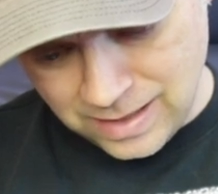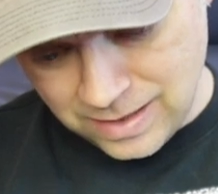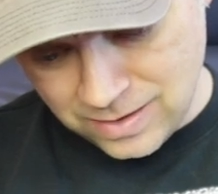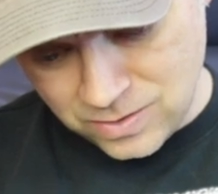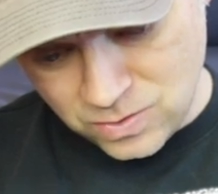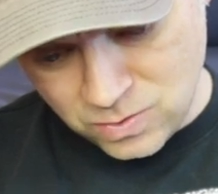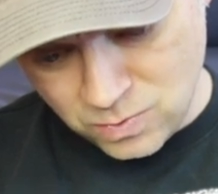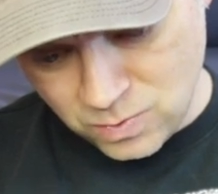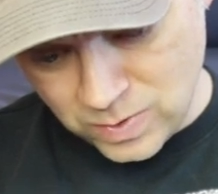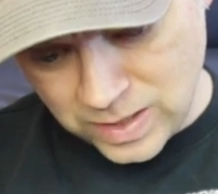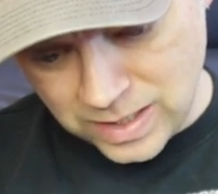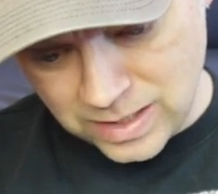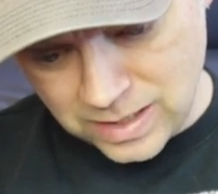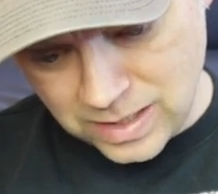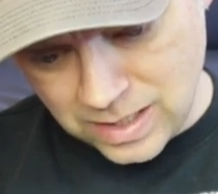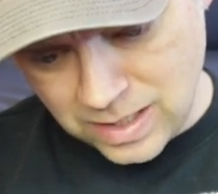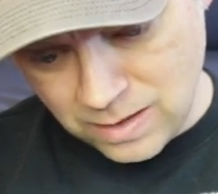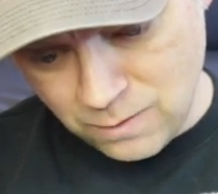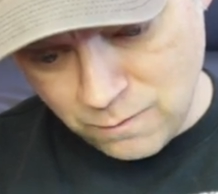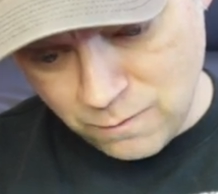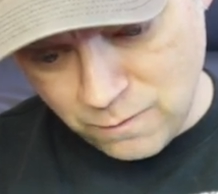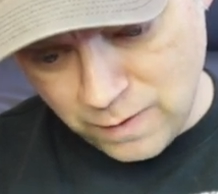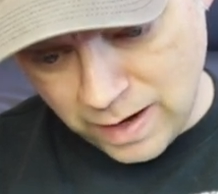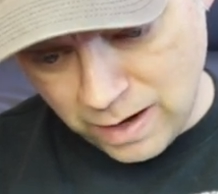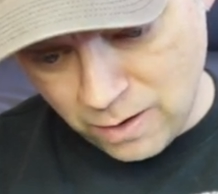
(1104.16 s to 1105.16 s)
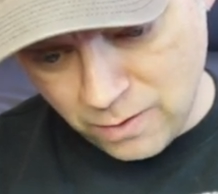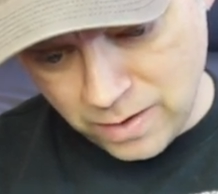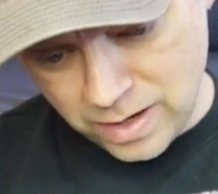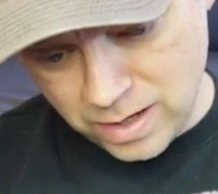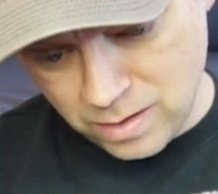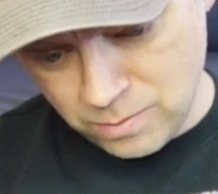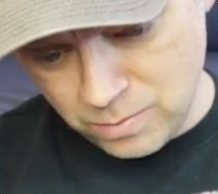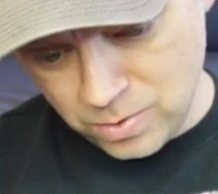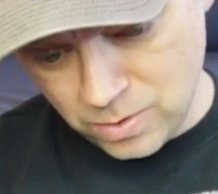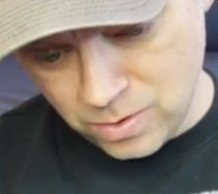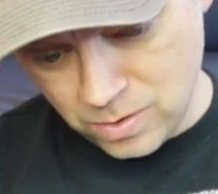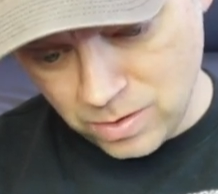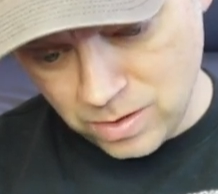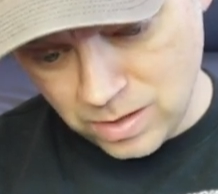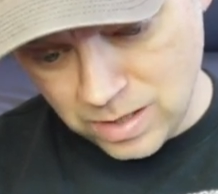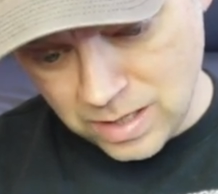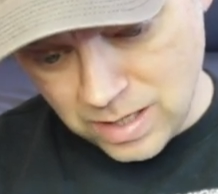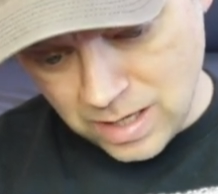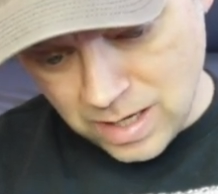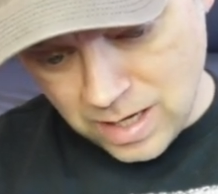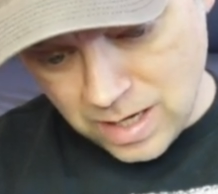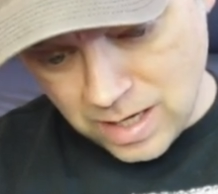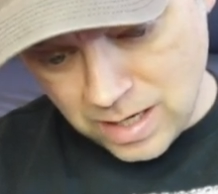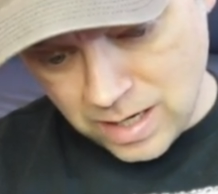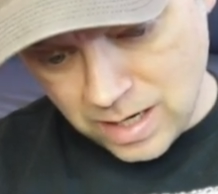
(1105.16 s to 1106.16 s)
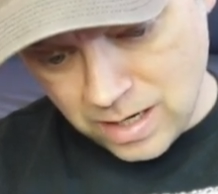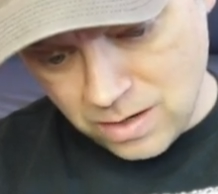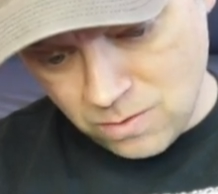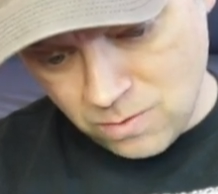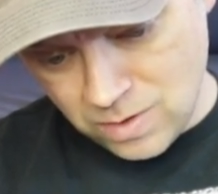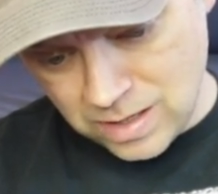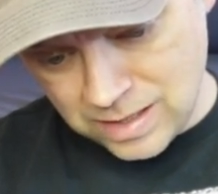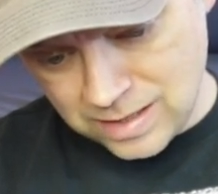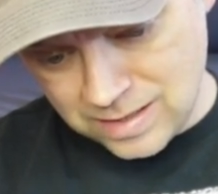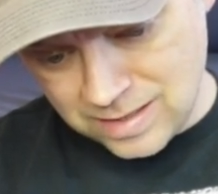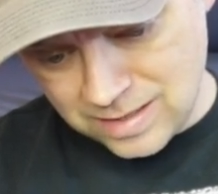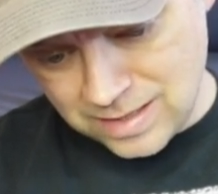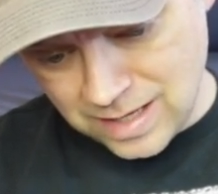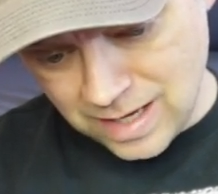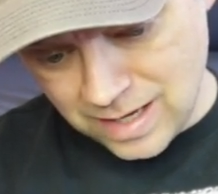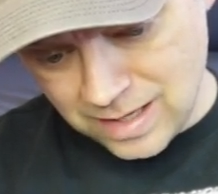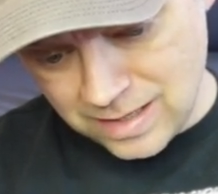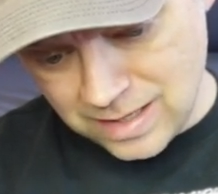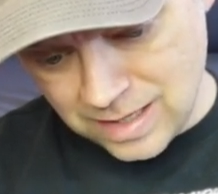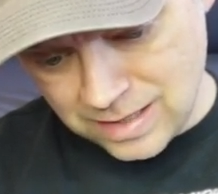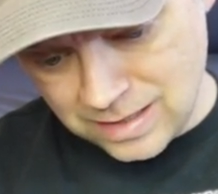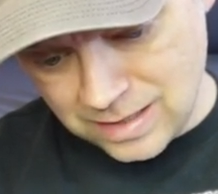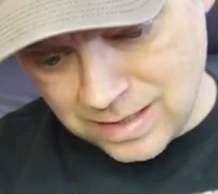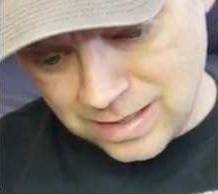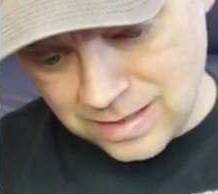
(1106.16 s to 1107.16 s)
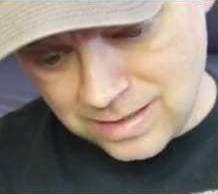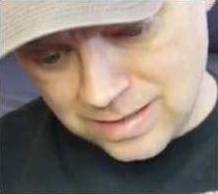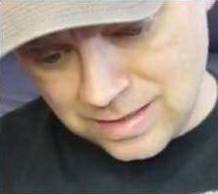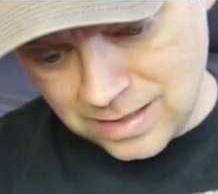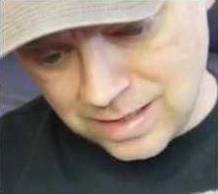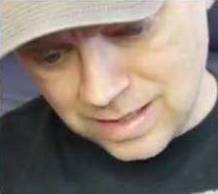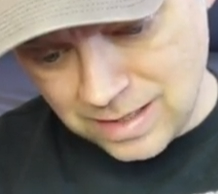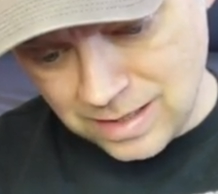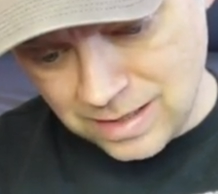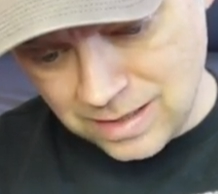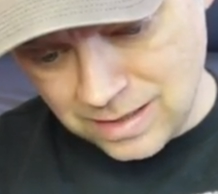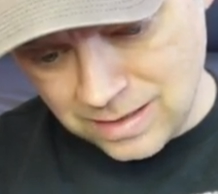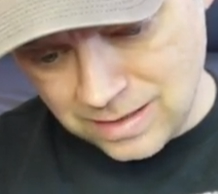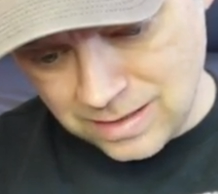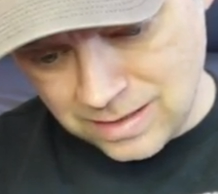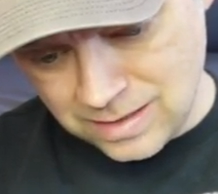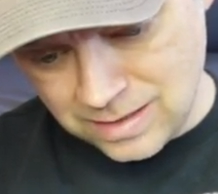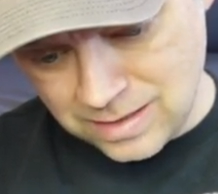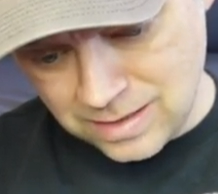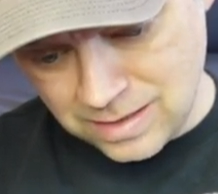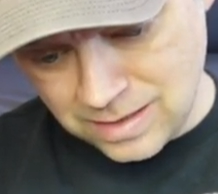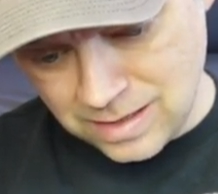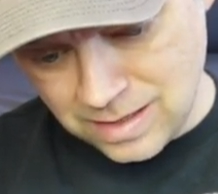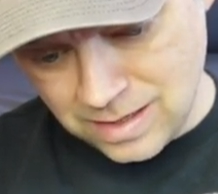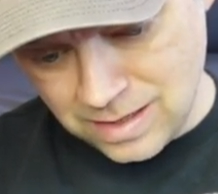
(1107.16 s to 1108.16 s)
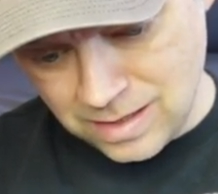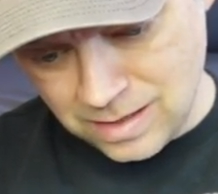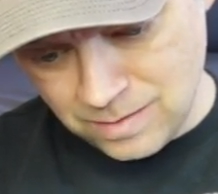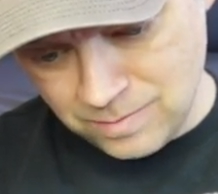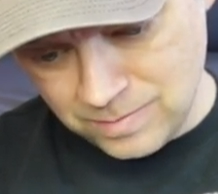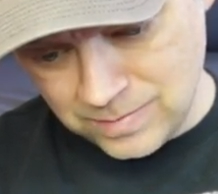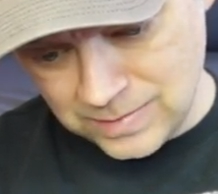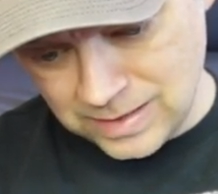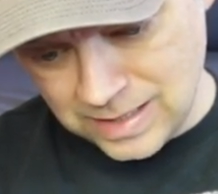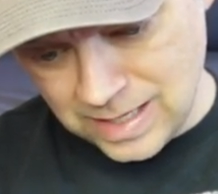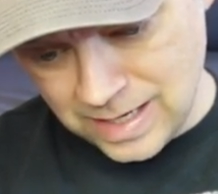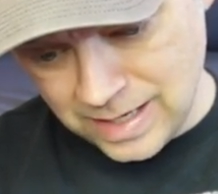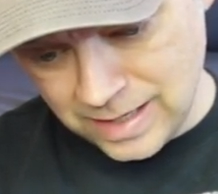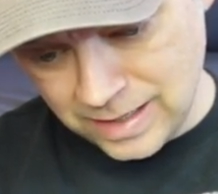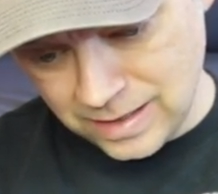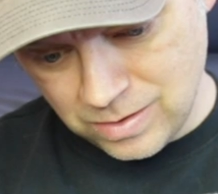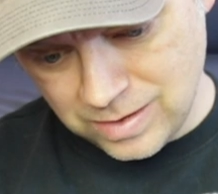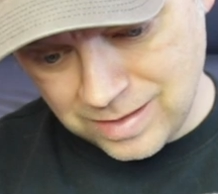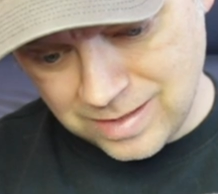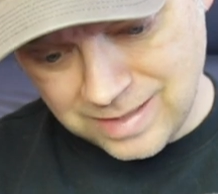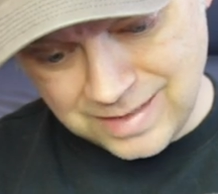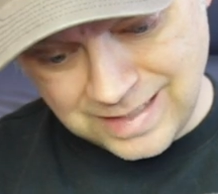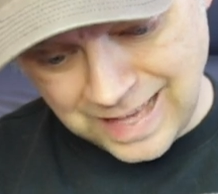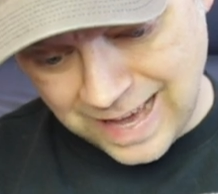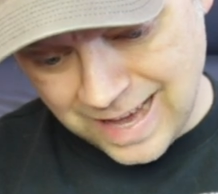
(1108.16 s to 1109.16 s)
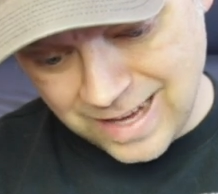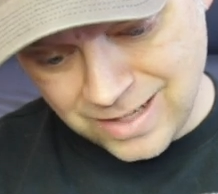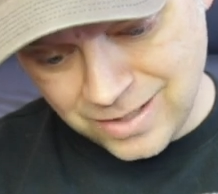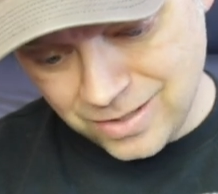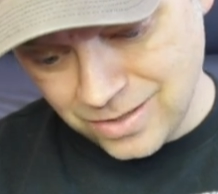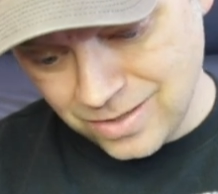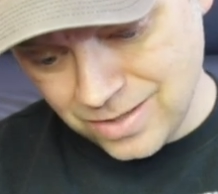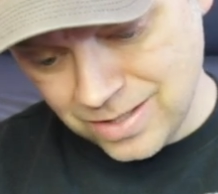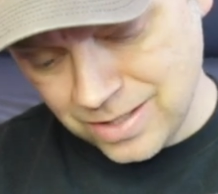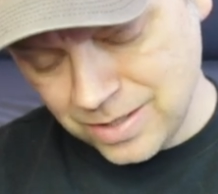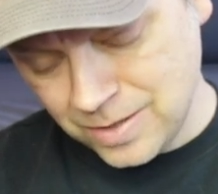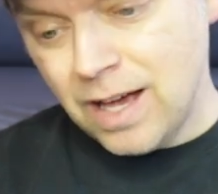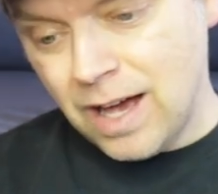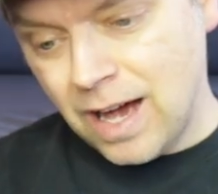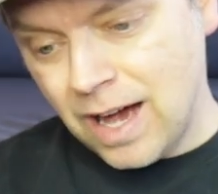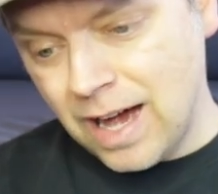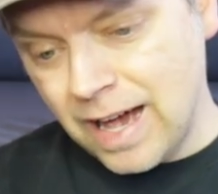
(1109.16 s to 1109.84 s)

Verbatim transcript: is really variable and I don't want to say that this is um, like standard.